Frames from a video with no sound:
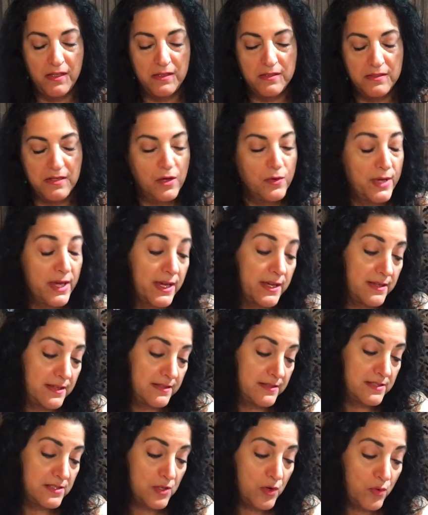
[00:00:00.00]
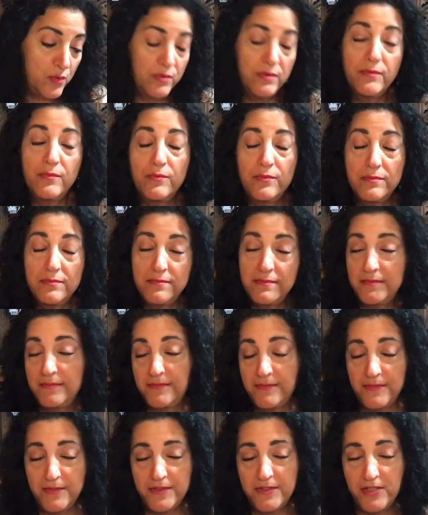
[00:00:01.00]
Okay, so
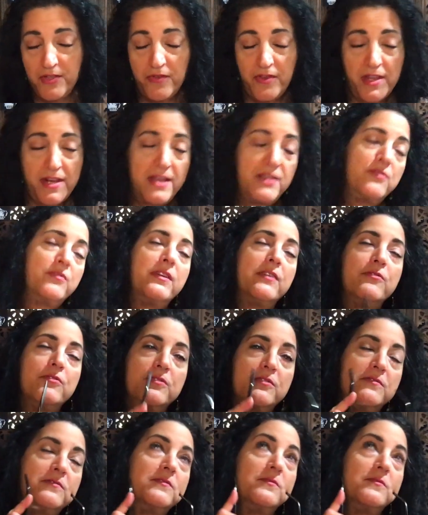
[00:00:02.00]
that I don't ever